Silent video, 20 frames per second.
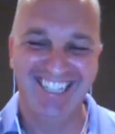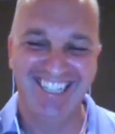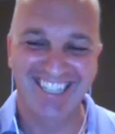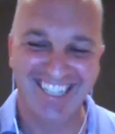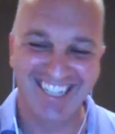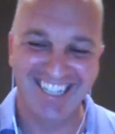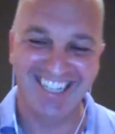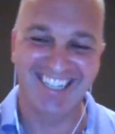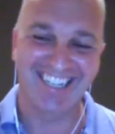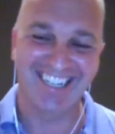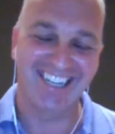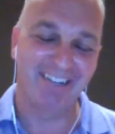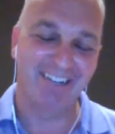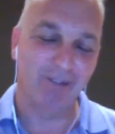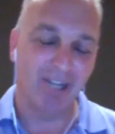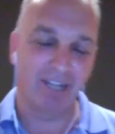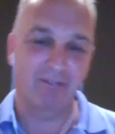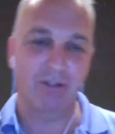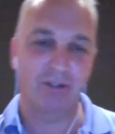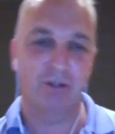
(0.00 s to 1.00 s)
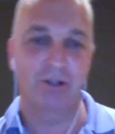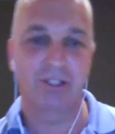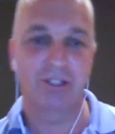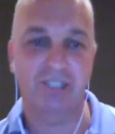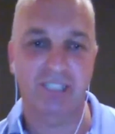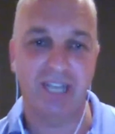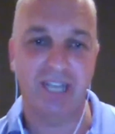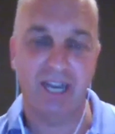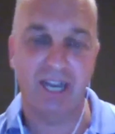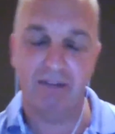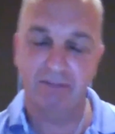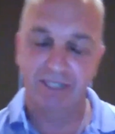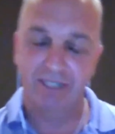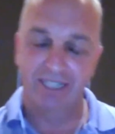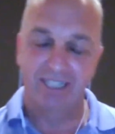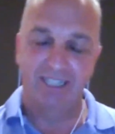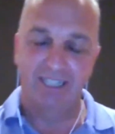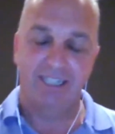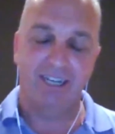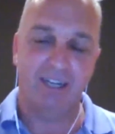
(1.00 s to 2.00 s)
Okay. Well, of course,
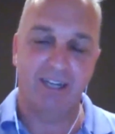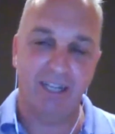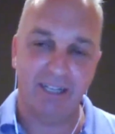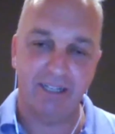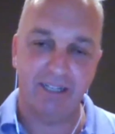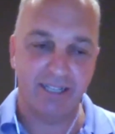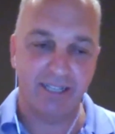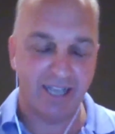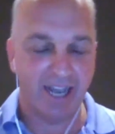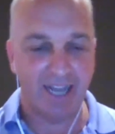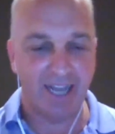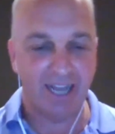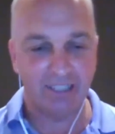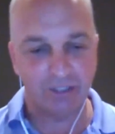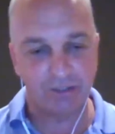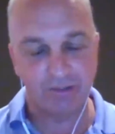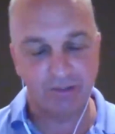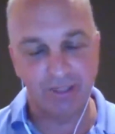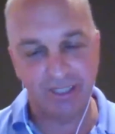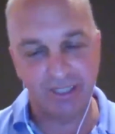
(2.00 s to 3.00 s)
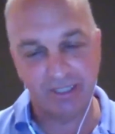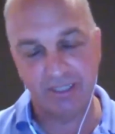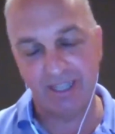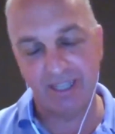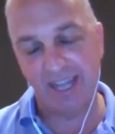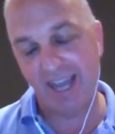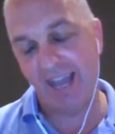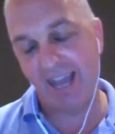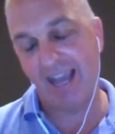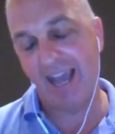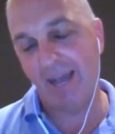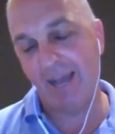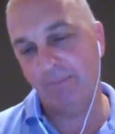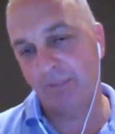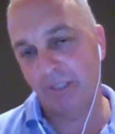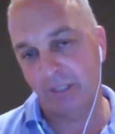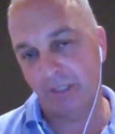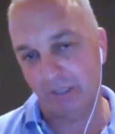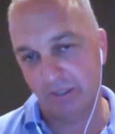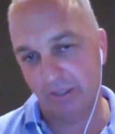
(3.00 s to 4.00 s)
the answer is
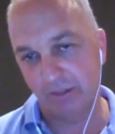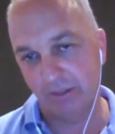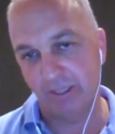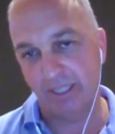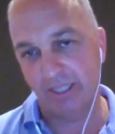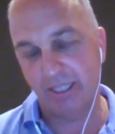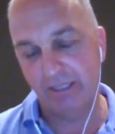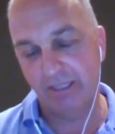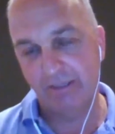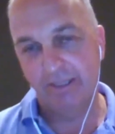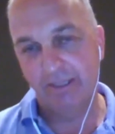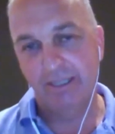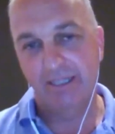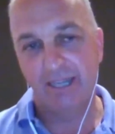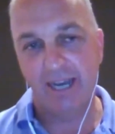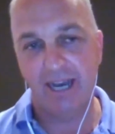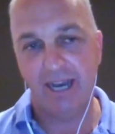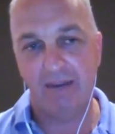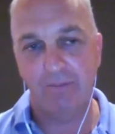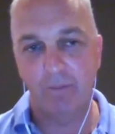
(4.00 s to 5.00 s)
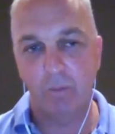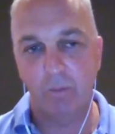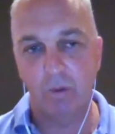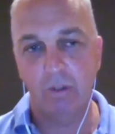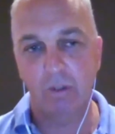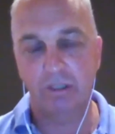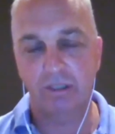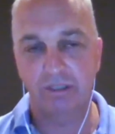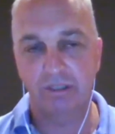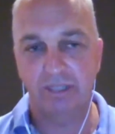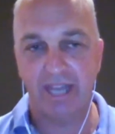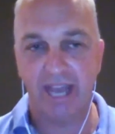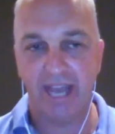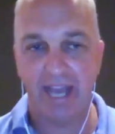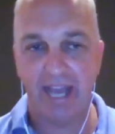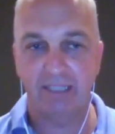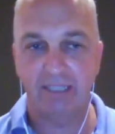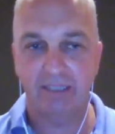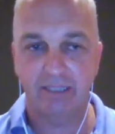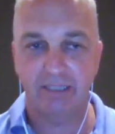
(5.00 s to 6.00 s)
absolutely. Mawson
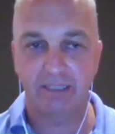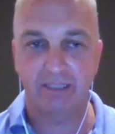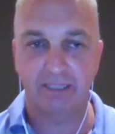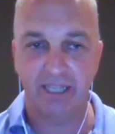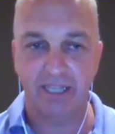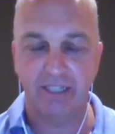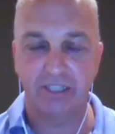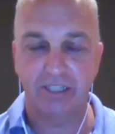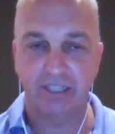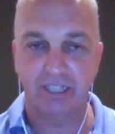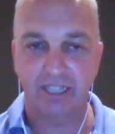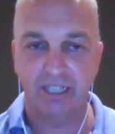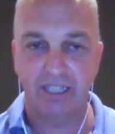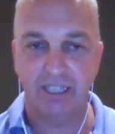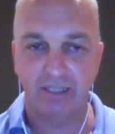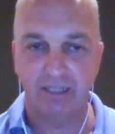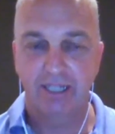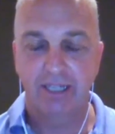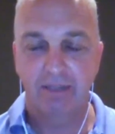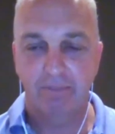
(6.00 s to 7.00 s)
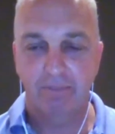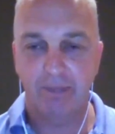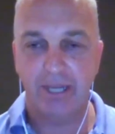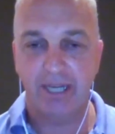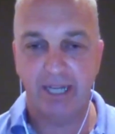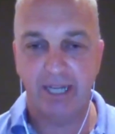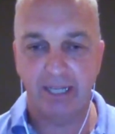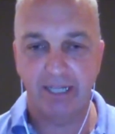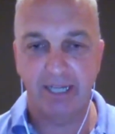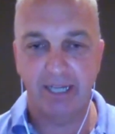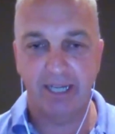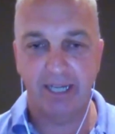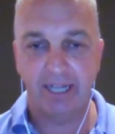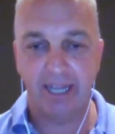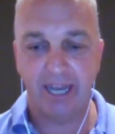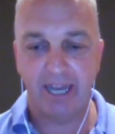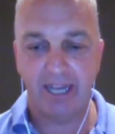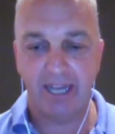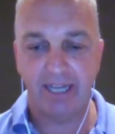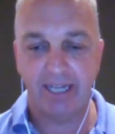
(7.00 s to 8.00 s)
has essentially been
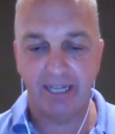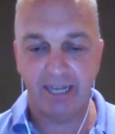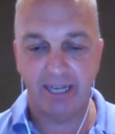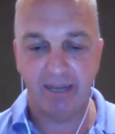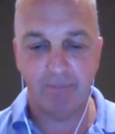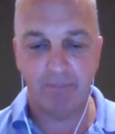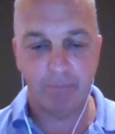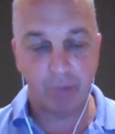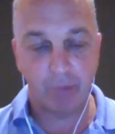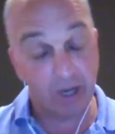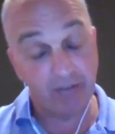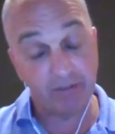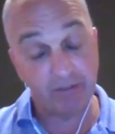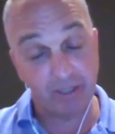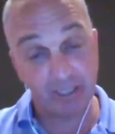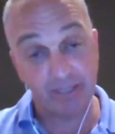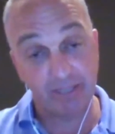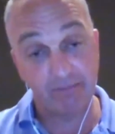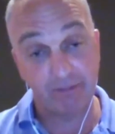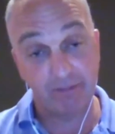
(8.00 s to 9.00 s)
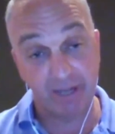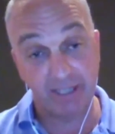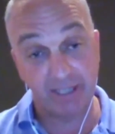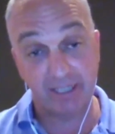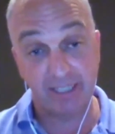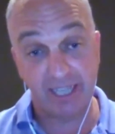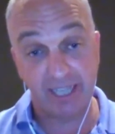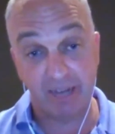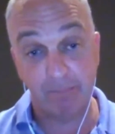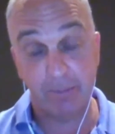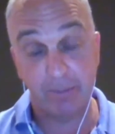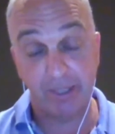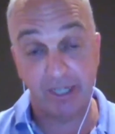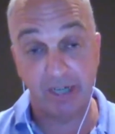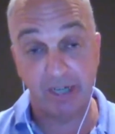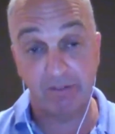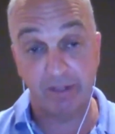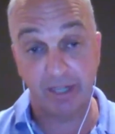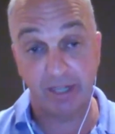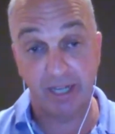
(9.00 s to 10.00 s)
a privately funded company
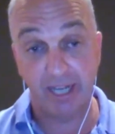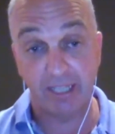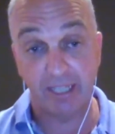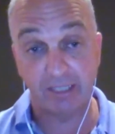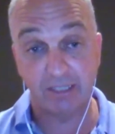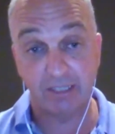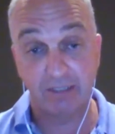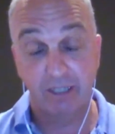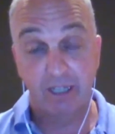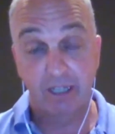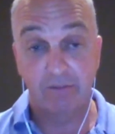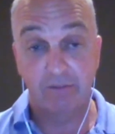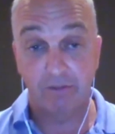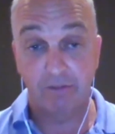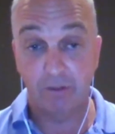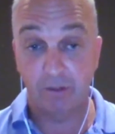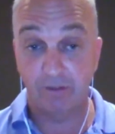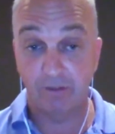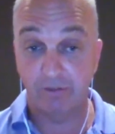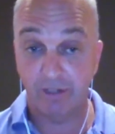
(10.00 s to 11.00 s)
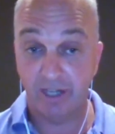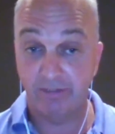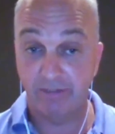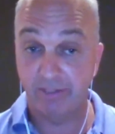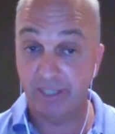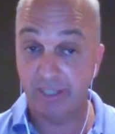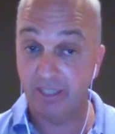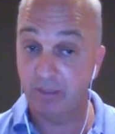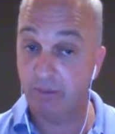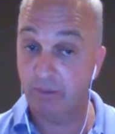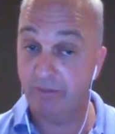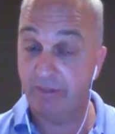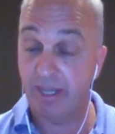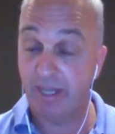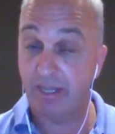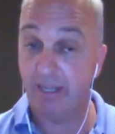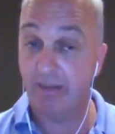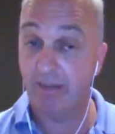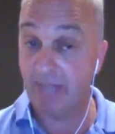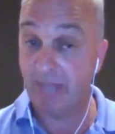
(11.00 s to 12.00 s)
over the last 4 or 5 years.
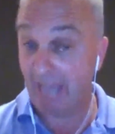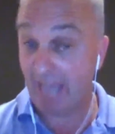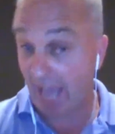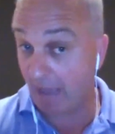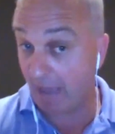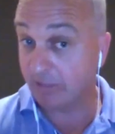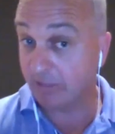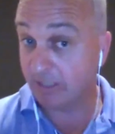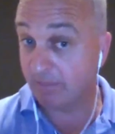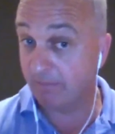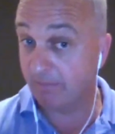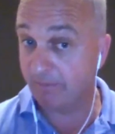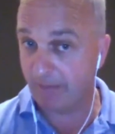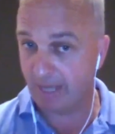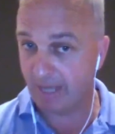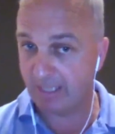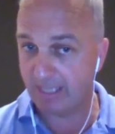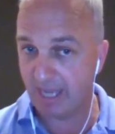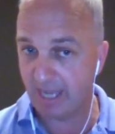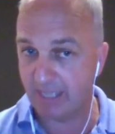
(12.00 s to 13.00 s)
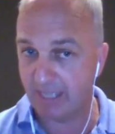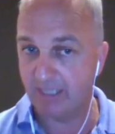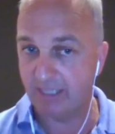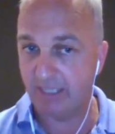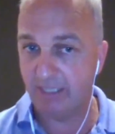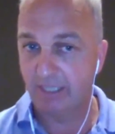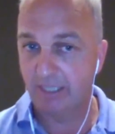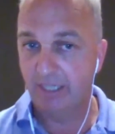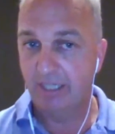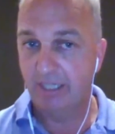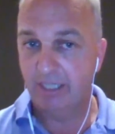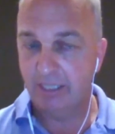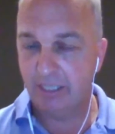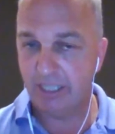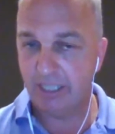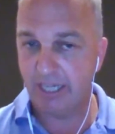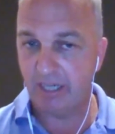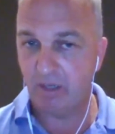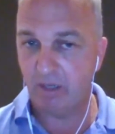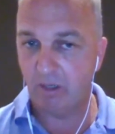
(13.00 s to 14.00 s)
We have some fantastic
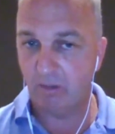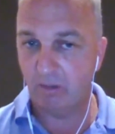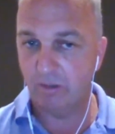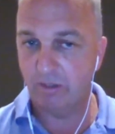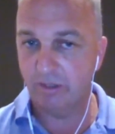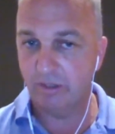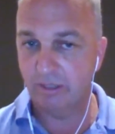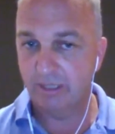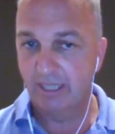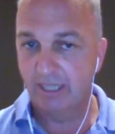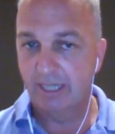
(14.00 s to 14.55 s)
shareholders